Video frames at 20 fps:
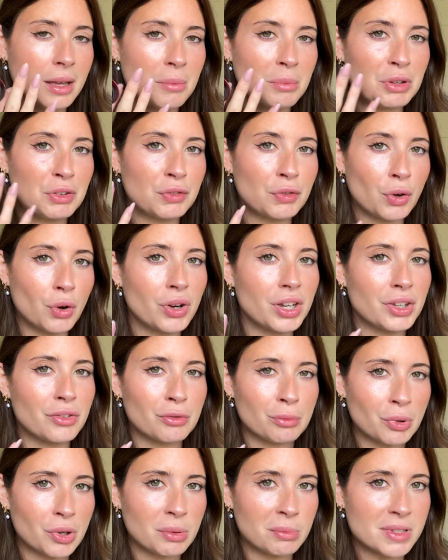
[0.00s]
Before
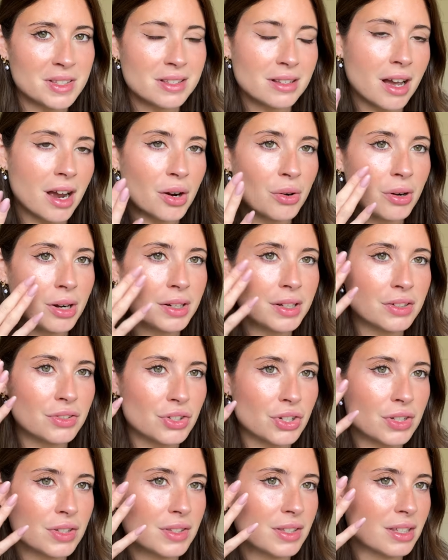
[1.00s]
even putting mascara on, it
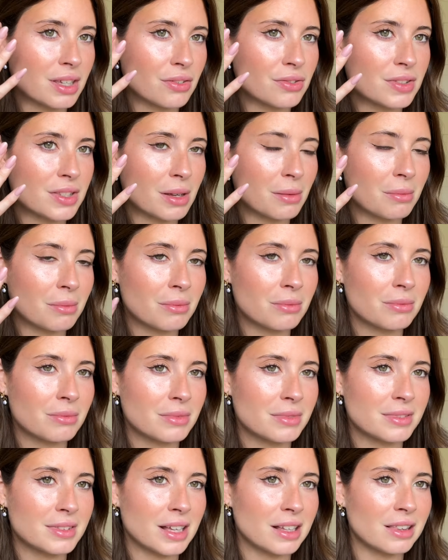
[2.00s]
just gives them
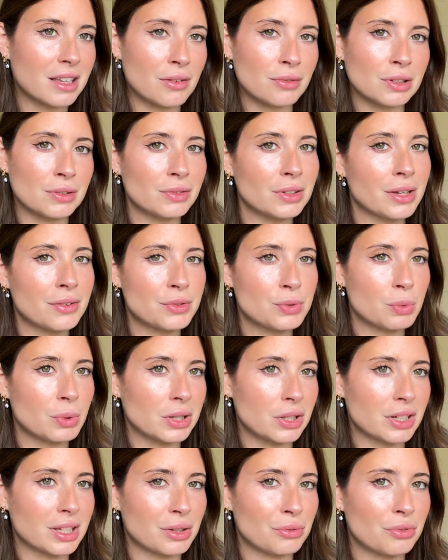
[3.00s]
that level of lift we're
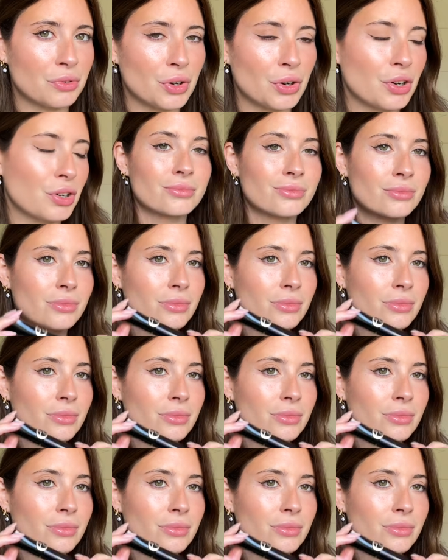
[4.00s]
looking for.